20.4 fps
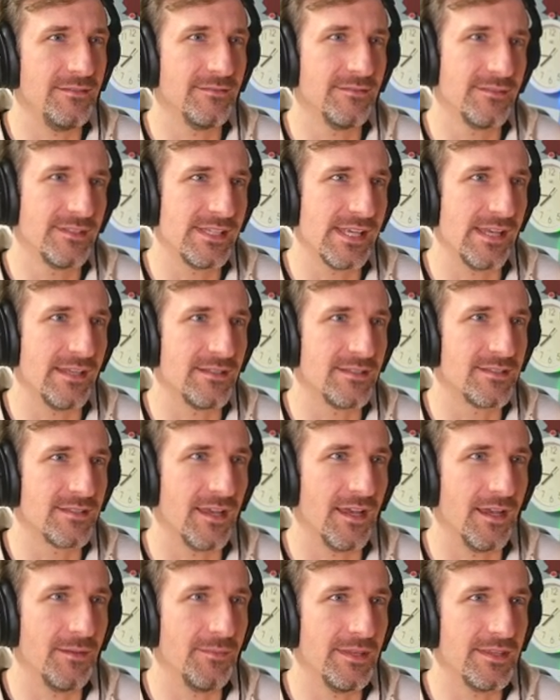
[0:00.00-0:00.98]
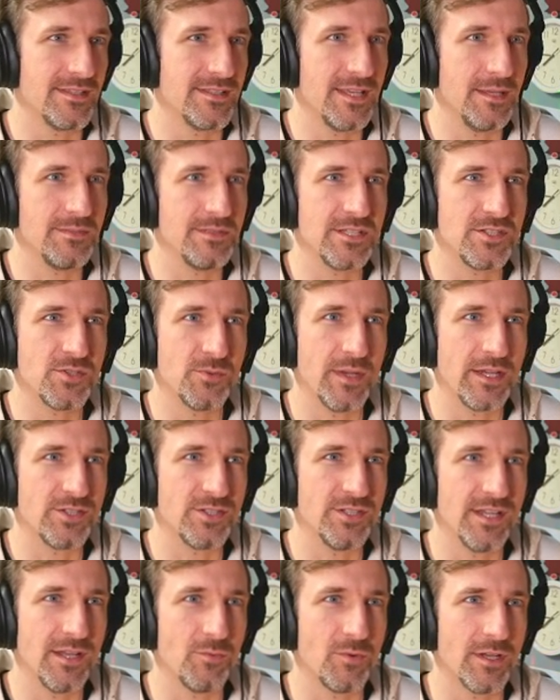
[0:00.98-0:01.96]
says, I'm in the same
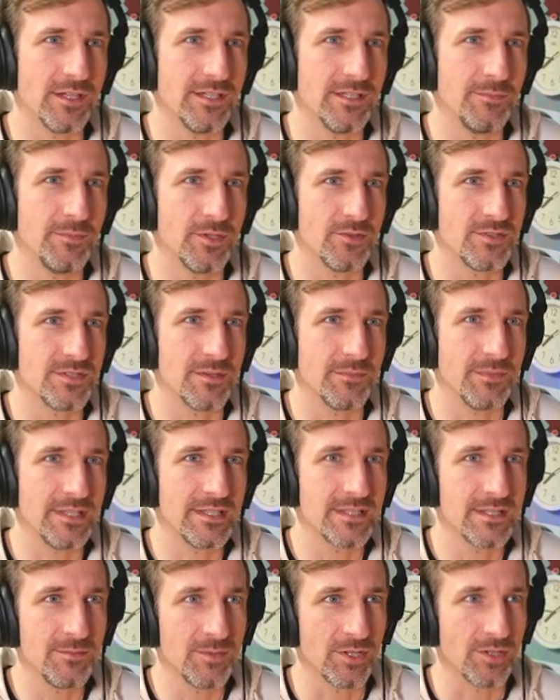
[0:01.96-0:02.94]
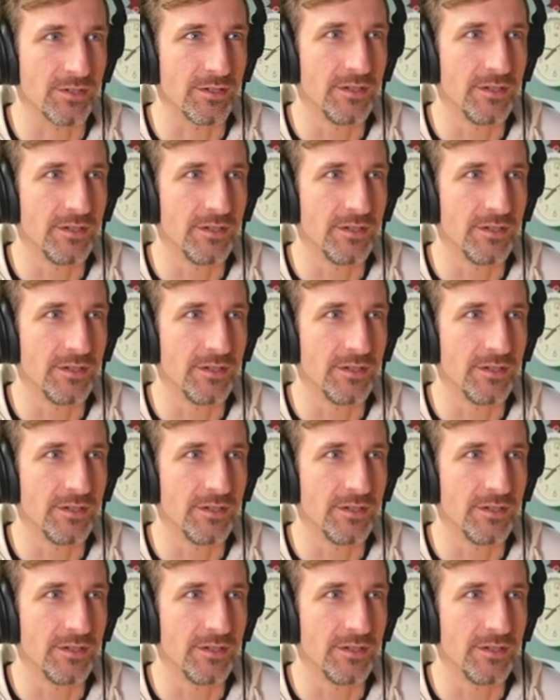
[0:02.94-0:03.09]
situation. I wanted to post something similar.